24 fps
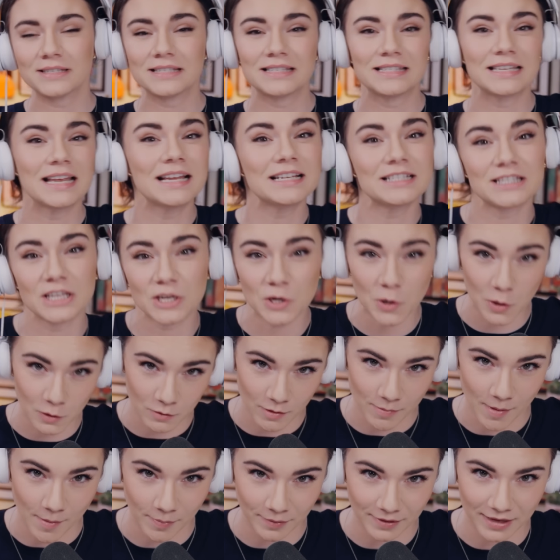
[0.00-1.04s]
since the New York
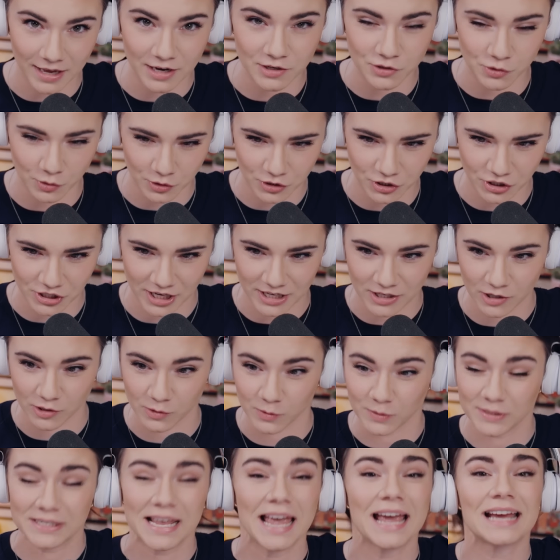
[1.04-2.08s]
Republican George Santos
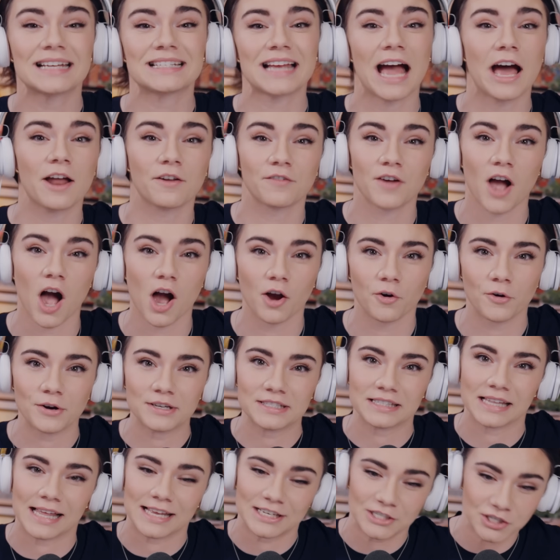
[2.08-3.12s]
was was kicked out of
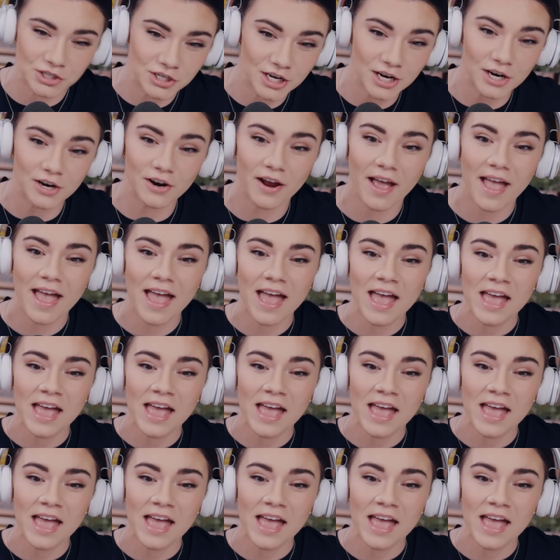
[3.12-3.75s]
Congress last year,